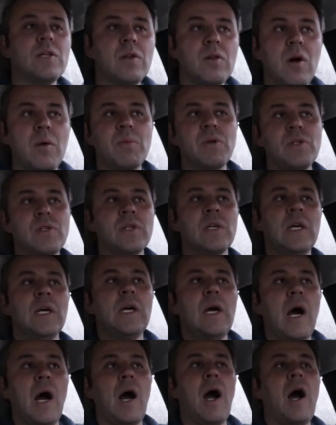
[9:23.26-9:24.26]
kilometers
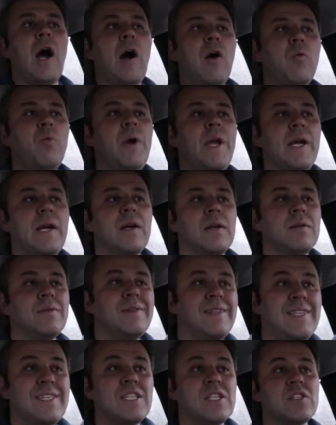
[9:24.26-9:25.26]
a week,
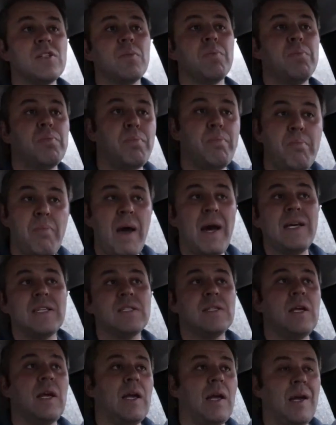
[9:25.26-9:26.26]
this is the
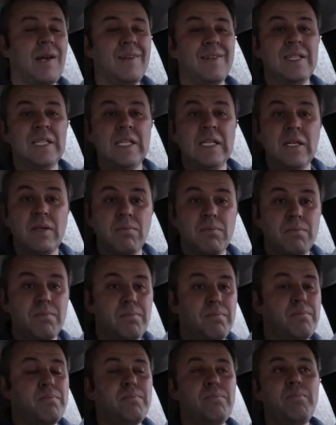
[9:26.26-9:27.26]
best thing. And
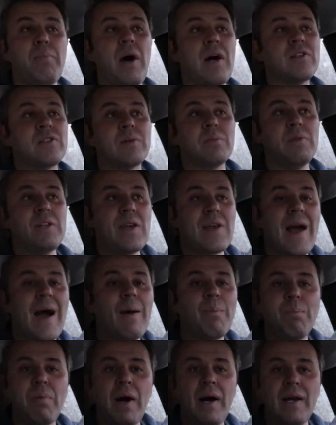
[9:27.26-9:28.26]
possibly
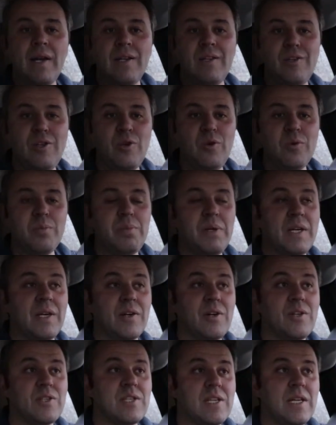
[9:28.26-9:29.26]
not buy new
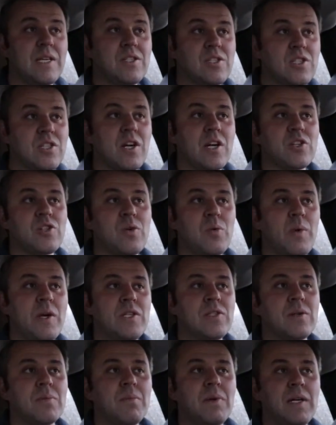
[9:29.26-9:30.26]
because it's such a
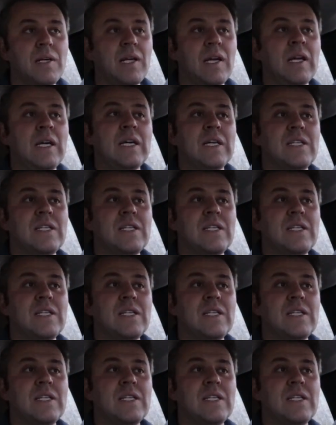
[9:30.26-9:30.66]
waste of money.